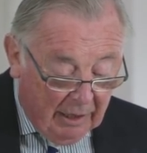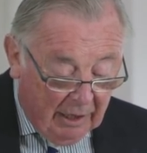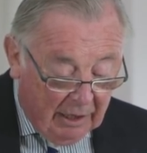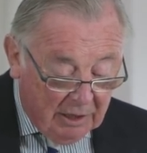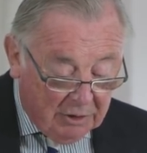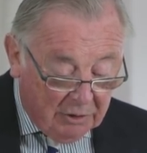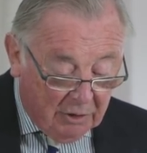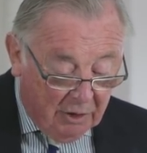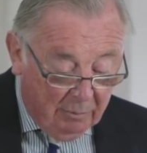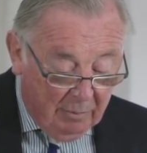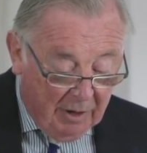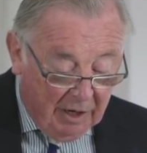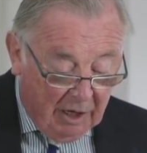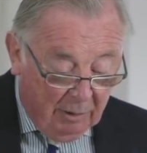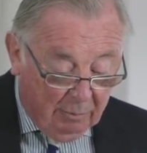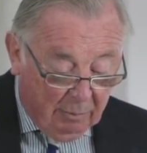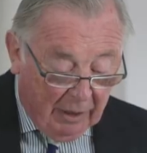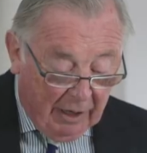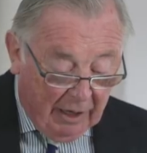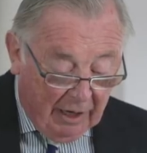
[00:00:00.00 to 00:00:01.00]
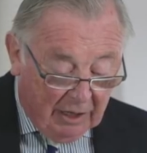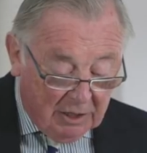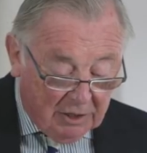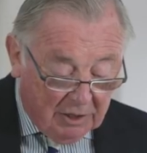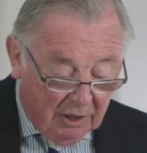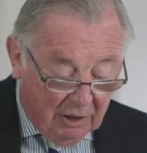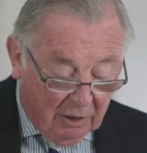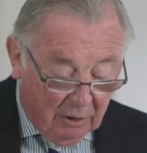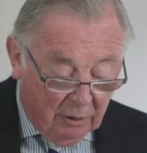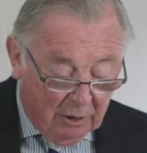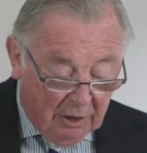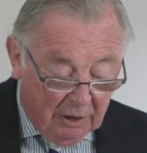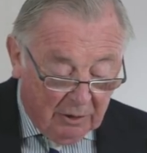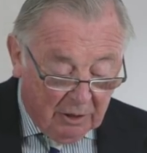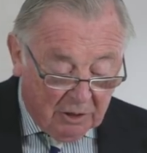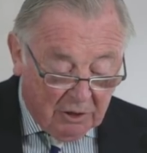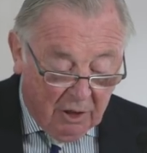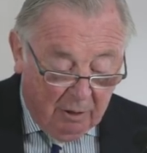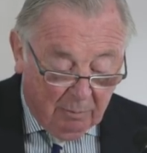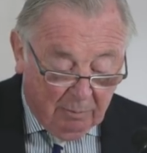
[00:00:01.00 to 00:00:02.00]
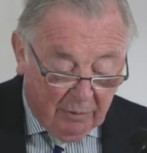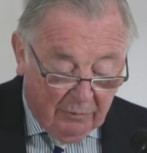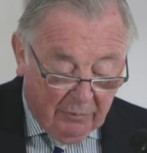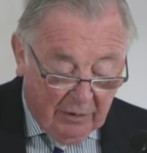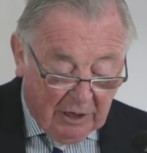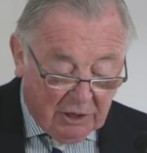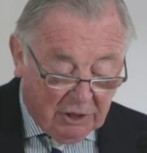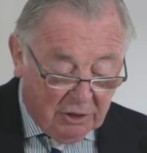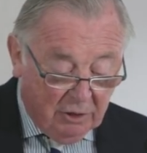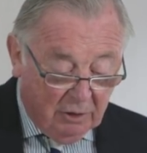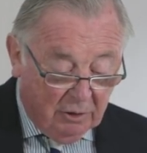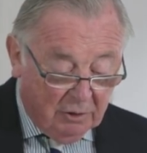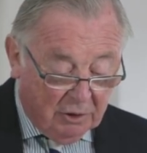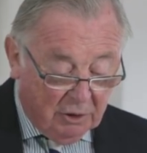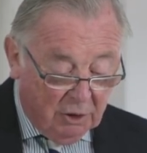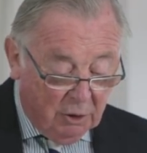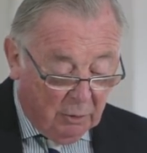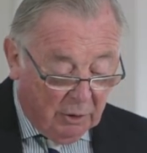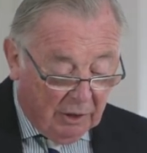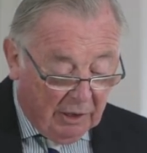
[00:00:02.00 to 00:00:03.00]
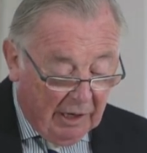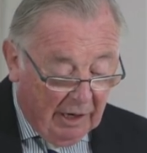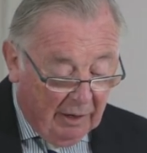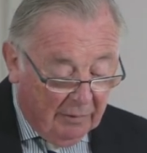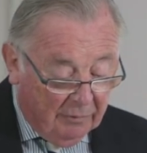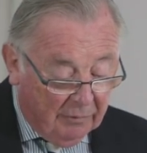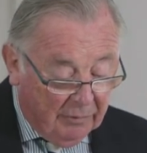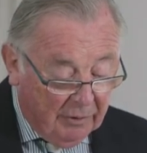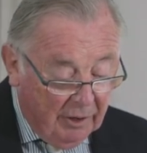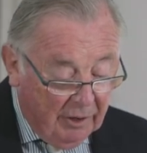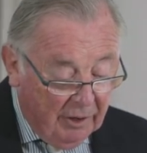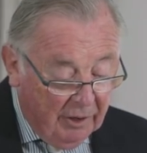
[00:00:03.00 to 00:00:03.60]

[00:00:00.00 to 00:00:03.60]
is there are many players, including the top professionals, who would love